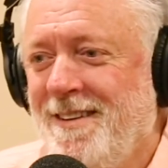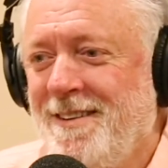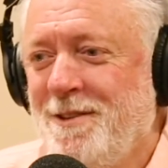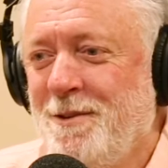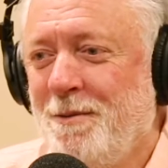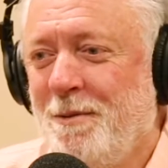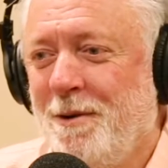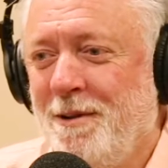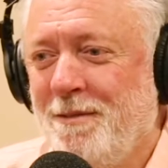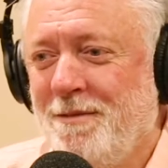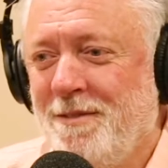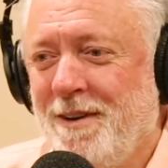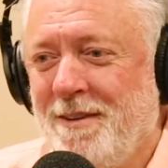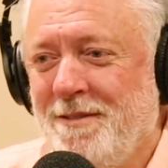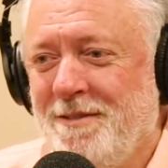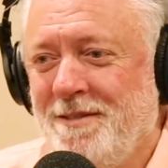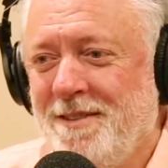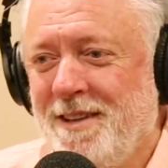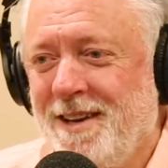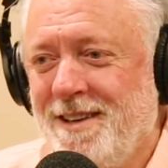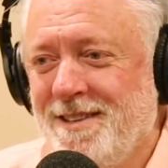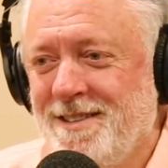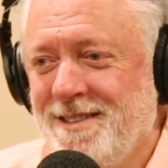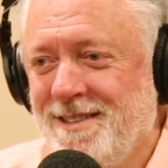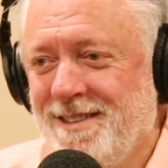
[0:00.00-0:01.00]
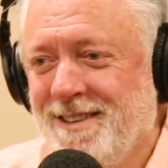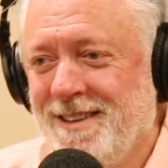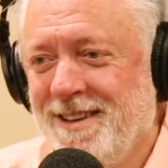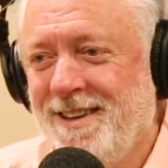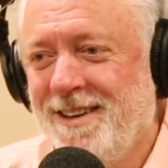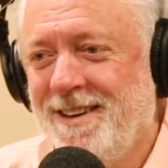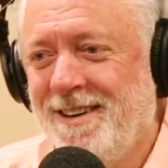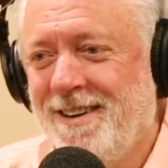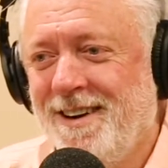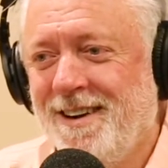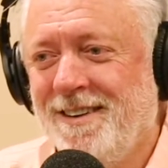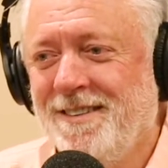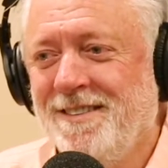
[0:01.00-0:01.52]
25 stations
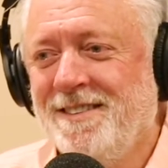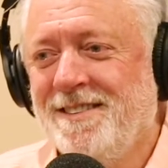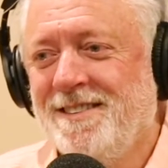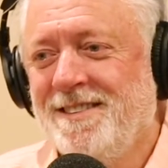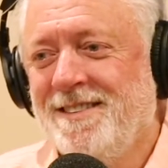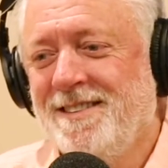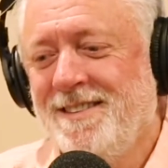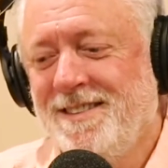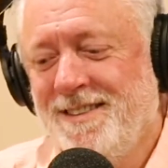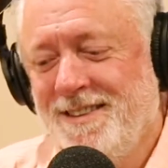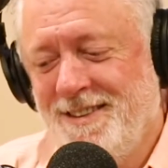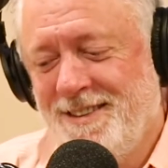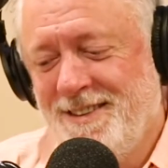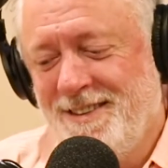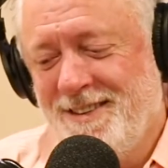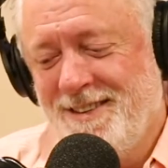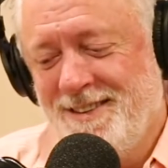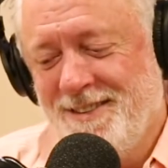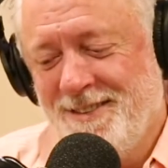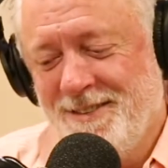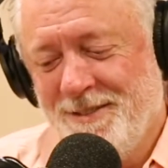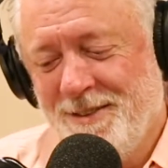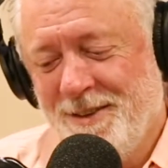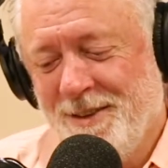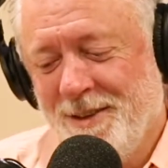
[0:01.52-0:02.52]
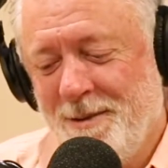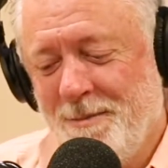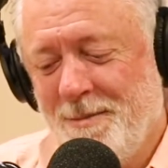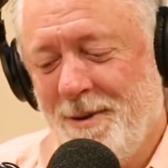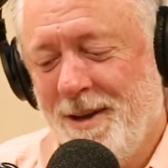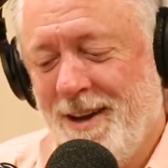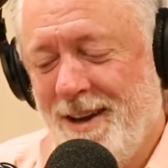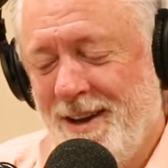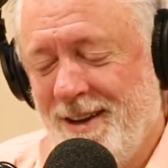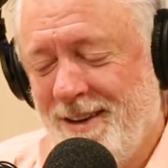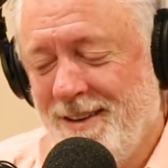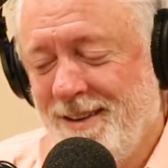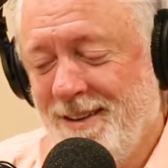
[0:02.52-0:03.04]
later, I was really
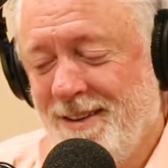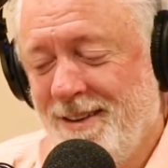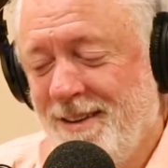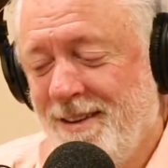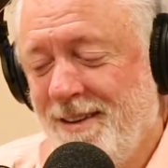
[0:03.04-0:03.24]
bad.